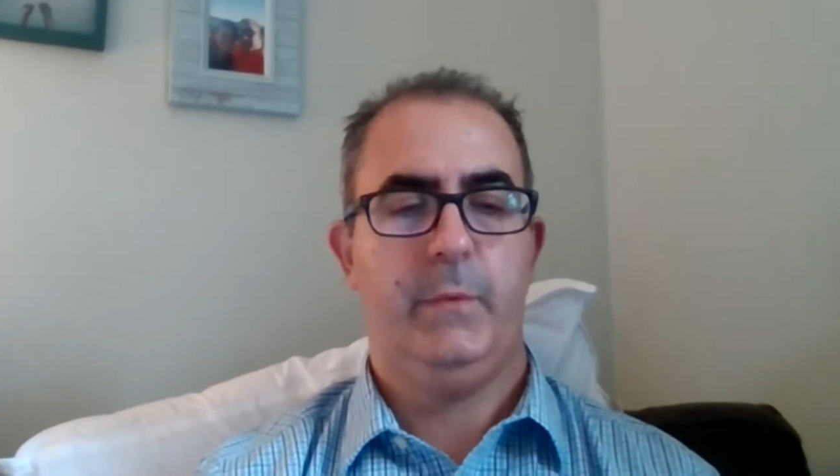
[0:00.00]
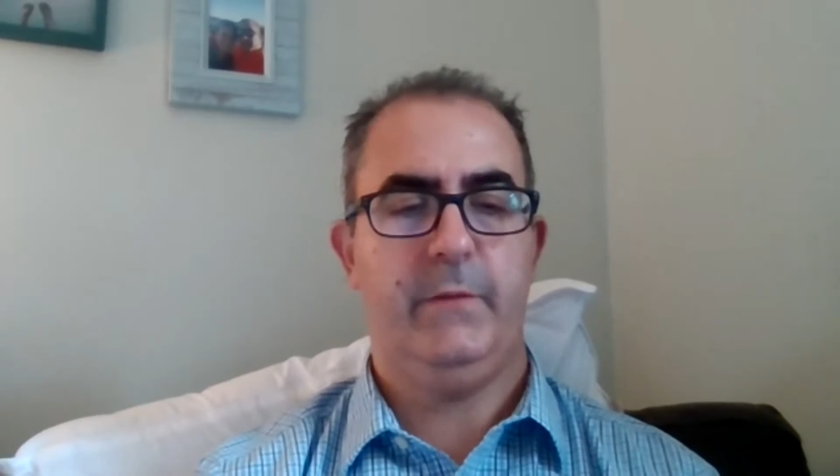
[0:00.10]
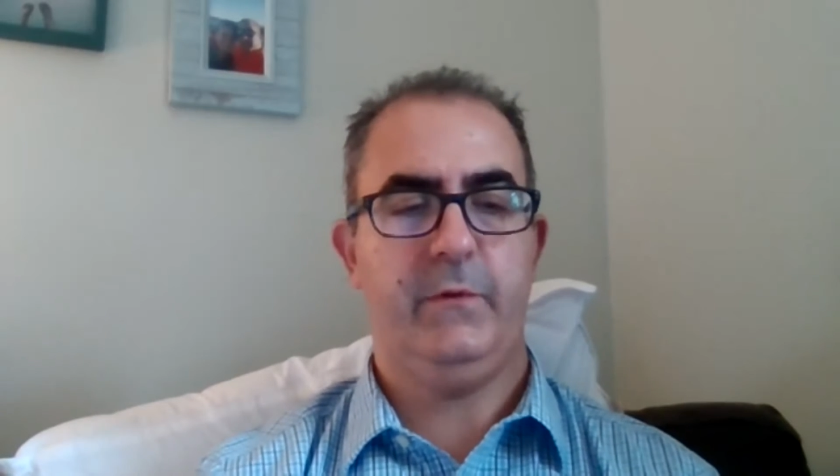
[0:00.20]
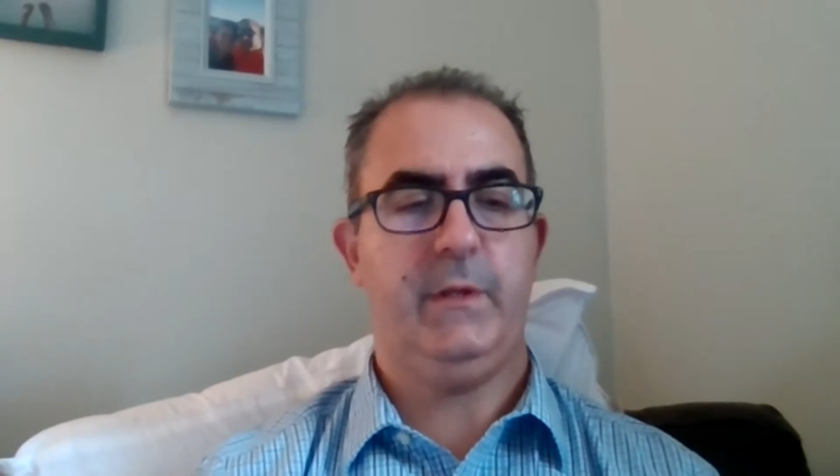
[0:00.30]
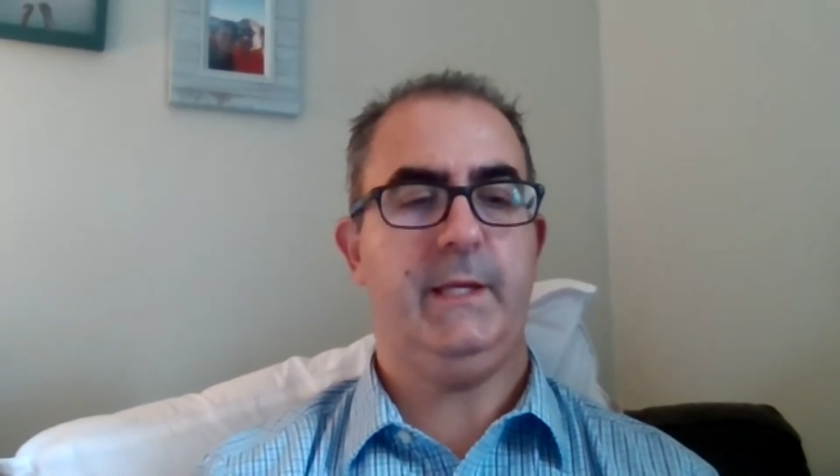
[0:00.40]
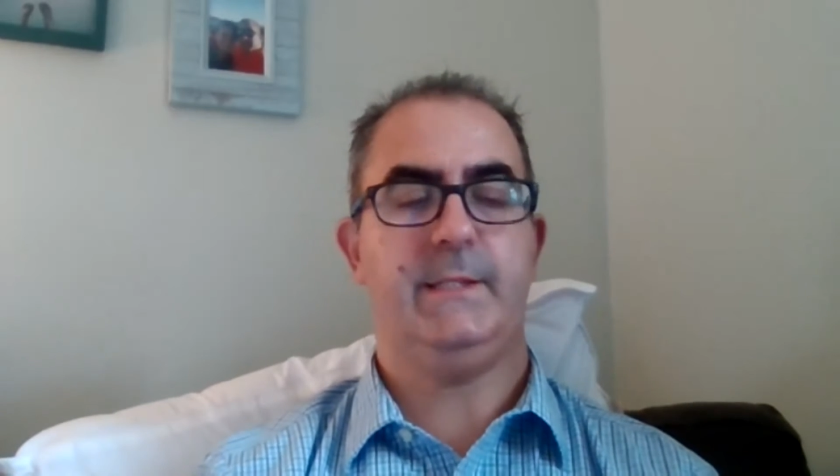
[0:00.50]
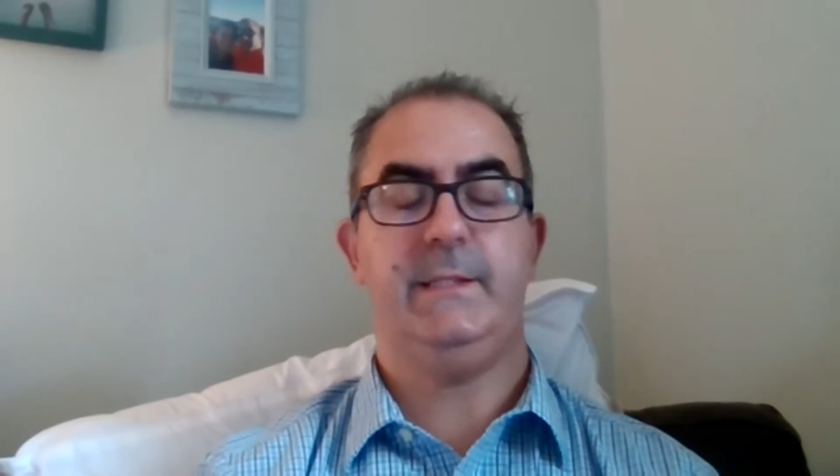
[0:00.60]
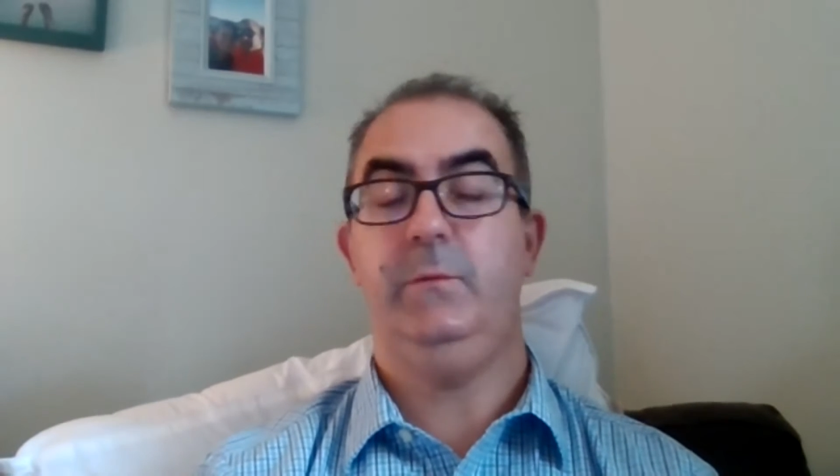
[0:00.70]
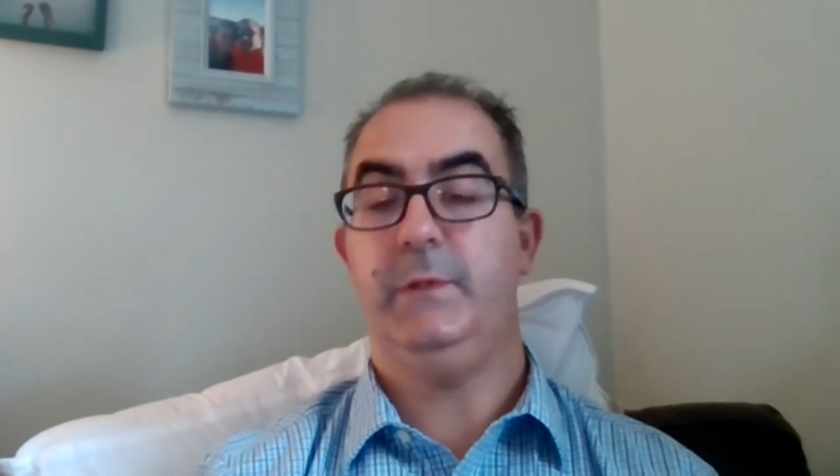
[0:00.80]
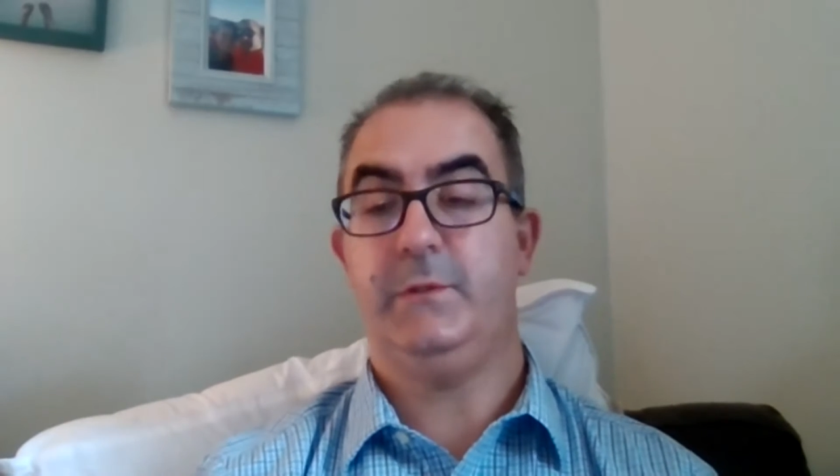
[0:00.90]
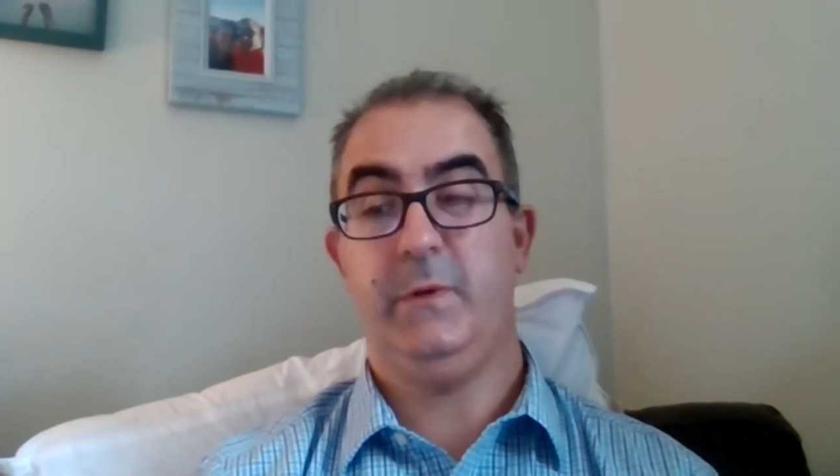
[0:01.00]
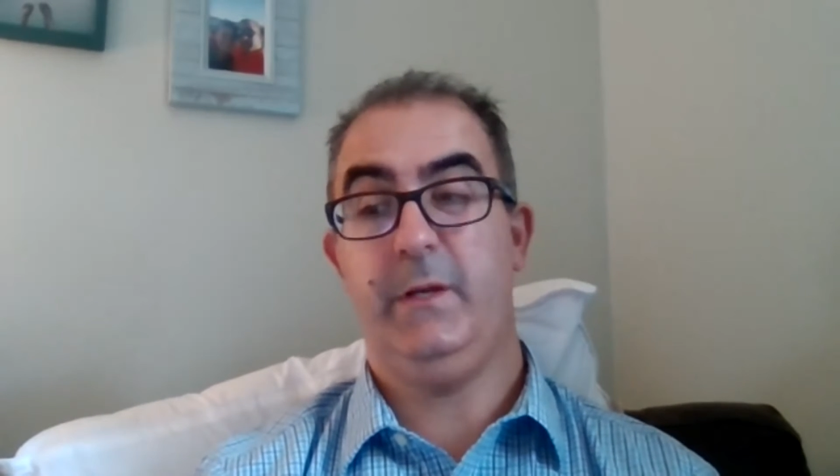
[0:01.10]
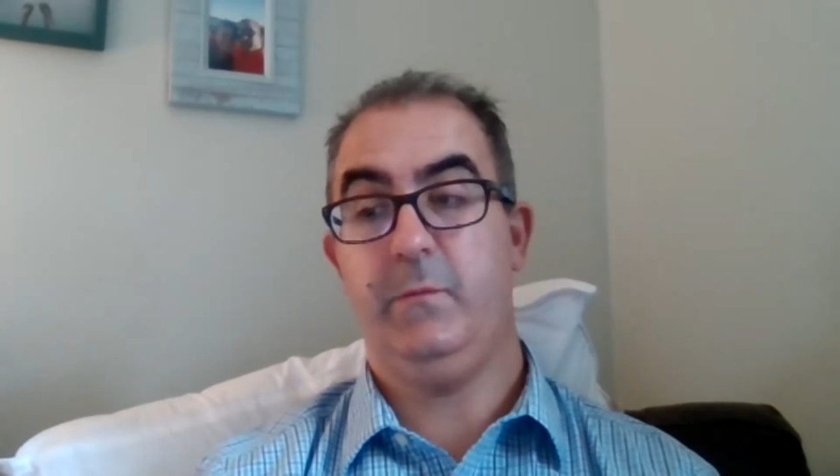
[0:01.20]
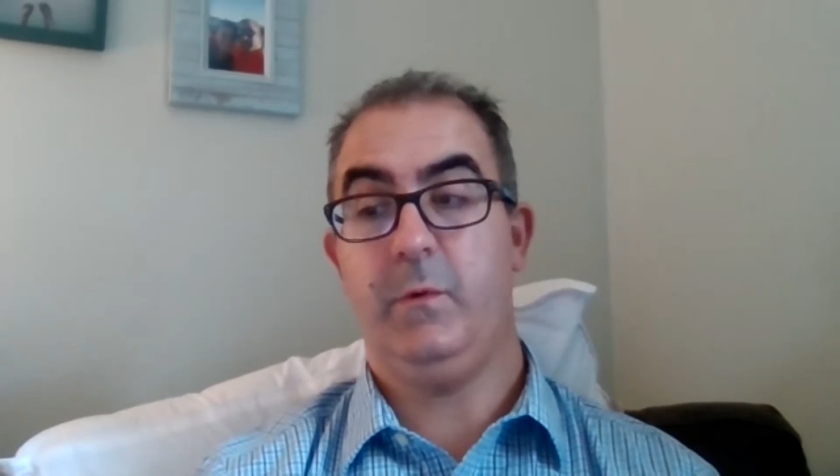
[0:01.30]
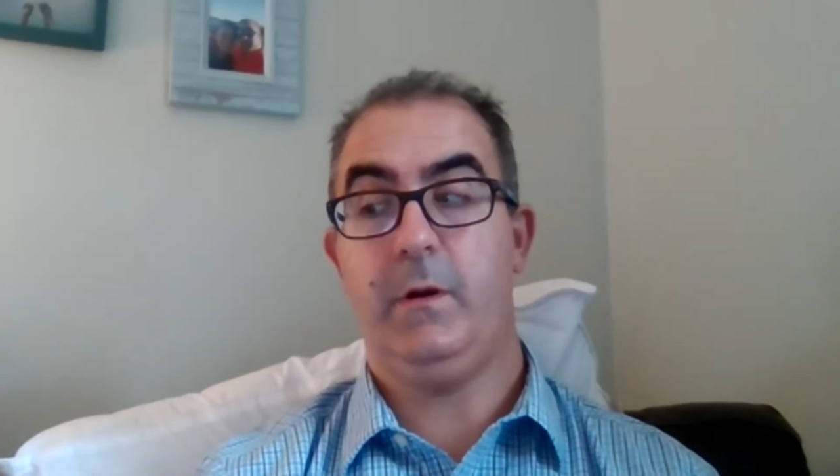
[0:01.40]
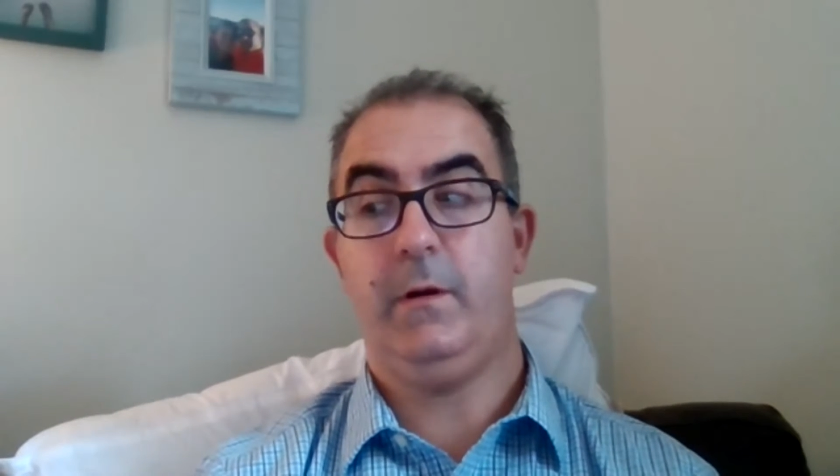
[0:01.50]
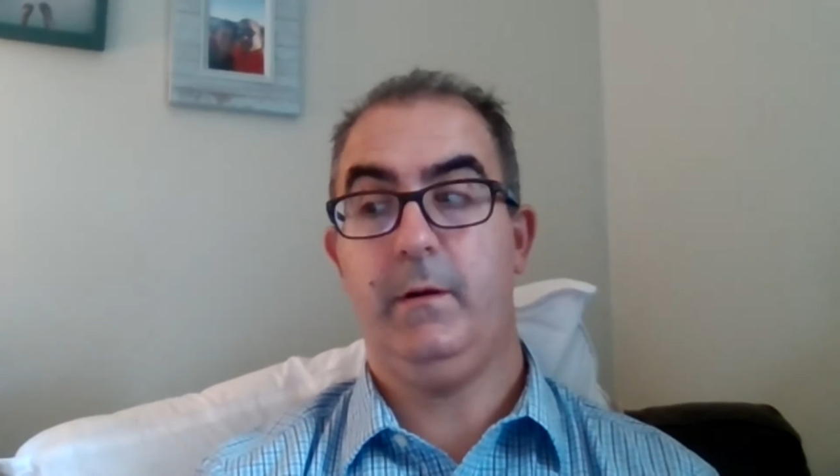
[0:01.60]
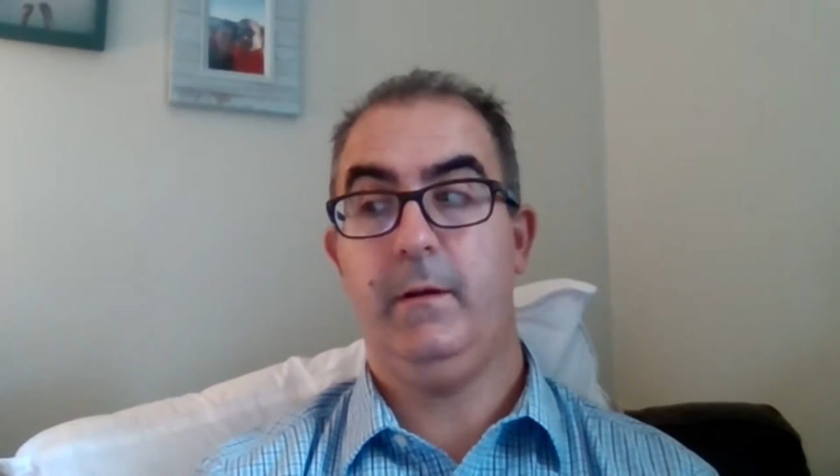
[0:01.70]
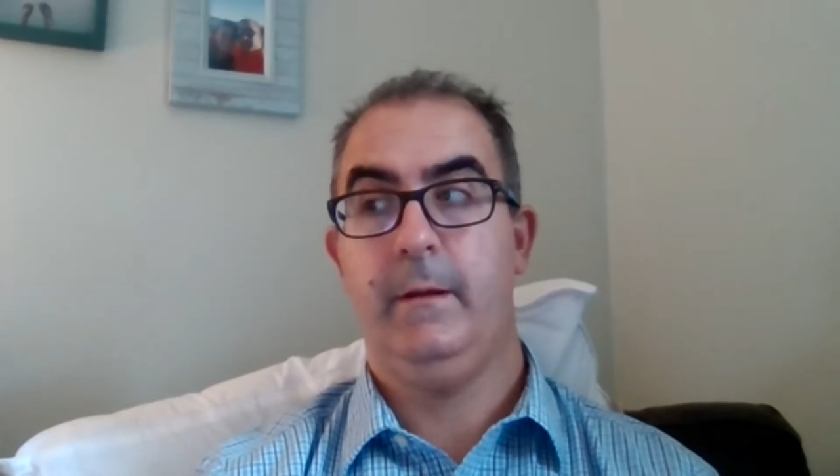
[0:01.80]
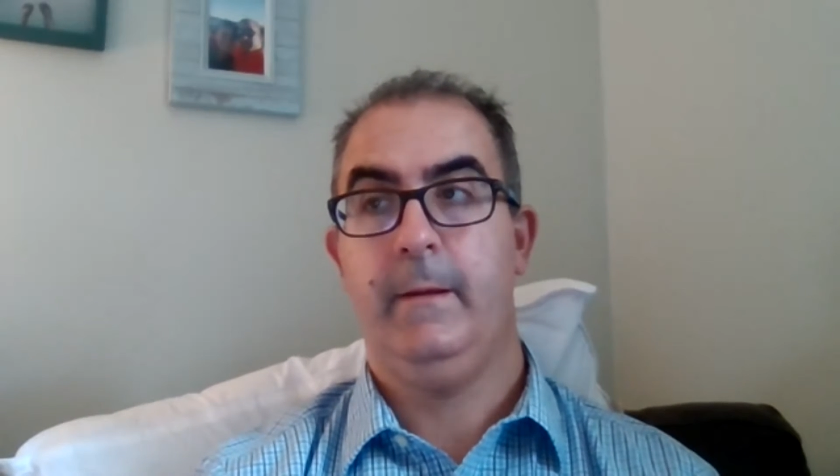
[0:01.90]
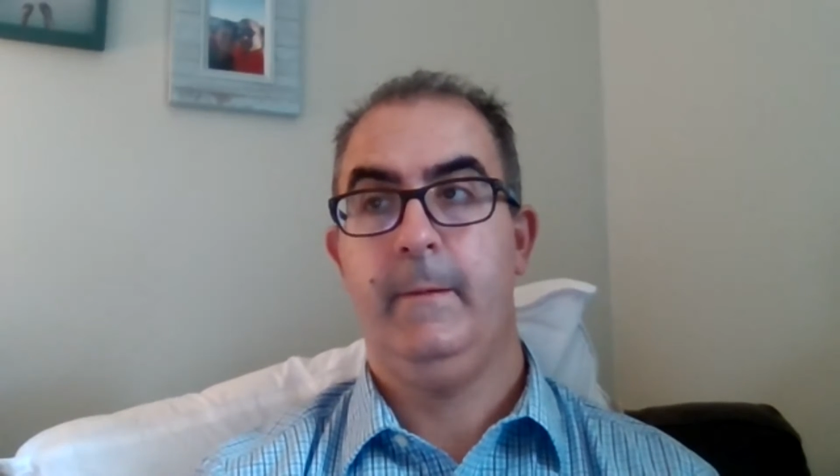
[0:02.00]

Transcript: But if you can't see what's right or wrong,